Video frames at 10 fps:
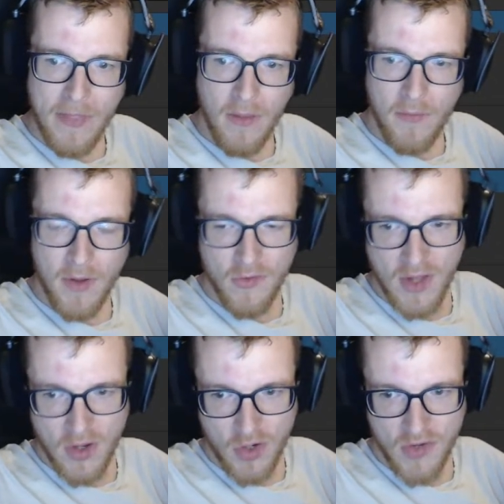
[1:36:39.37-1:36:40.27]
Because
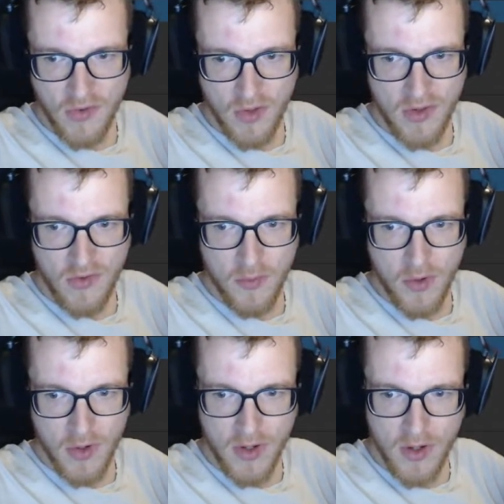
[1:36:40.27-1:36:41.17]
now she's not
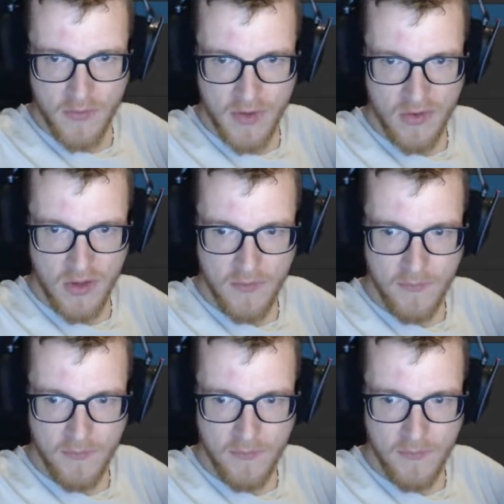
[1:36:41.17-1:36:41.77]
despawning, obviously.